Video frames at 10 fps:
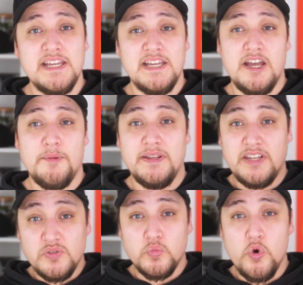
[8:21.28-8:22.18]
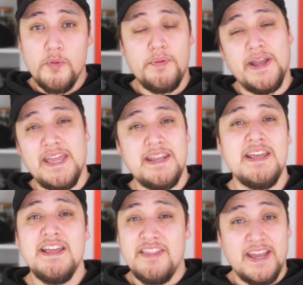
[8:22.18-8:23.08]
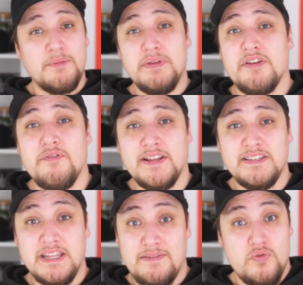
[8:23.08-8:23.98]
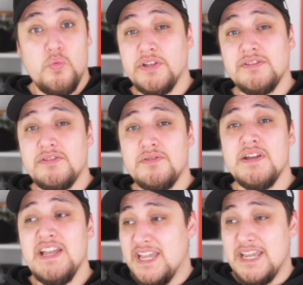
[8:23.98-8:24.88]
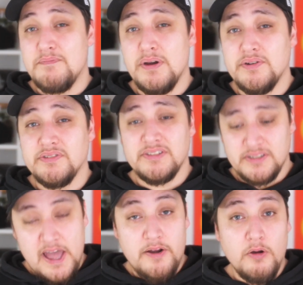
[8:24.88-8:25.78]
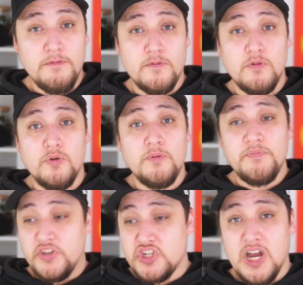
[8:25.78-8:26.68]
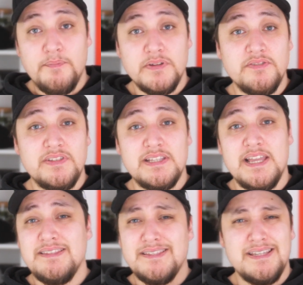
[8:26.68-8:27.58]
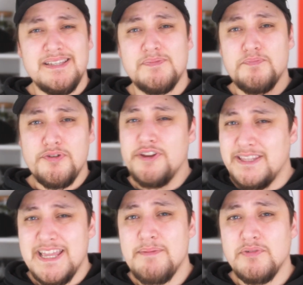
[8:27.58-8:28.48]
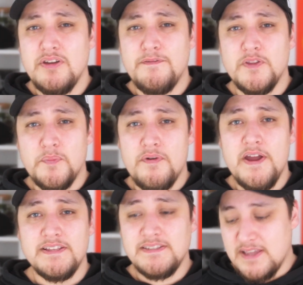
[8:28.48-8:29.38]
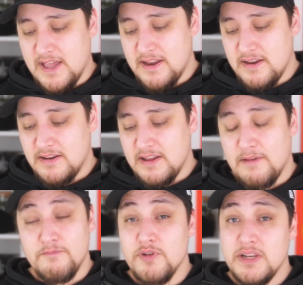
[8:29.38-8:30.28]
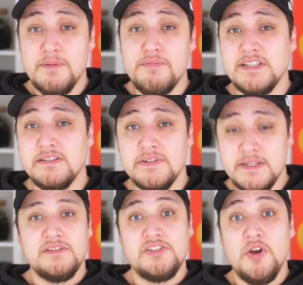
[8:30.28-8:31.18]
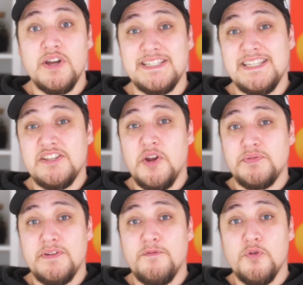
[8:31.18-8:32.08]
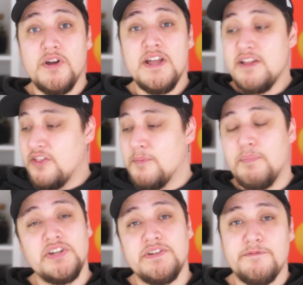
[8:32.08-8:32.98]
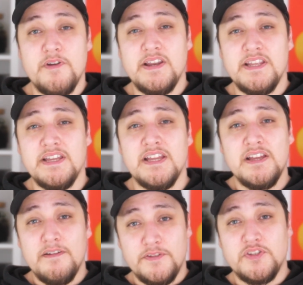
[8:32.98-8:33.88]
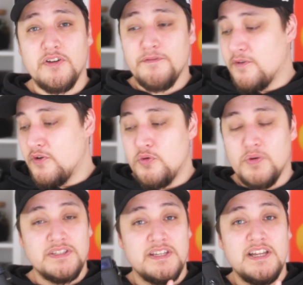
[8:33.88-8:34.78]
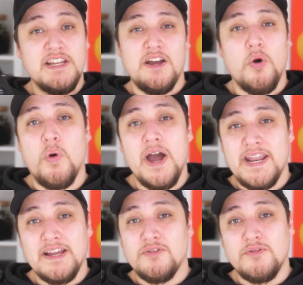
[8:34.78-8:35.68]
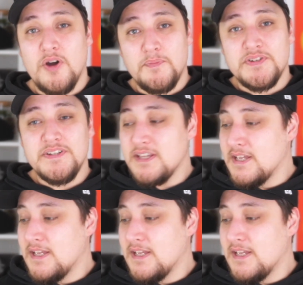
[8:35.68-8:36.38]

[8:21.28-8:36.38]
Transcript: It does warp, but again, that can be corrected if you want to in post. And overall, the sharpness of this lens is pretty damn good for the price, and I'm really impressed with it. So is this an option for the budget-friendly photographer who wants a wide angle option?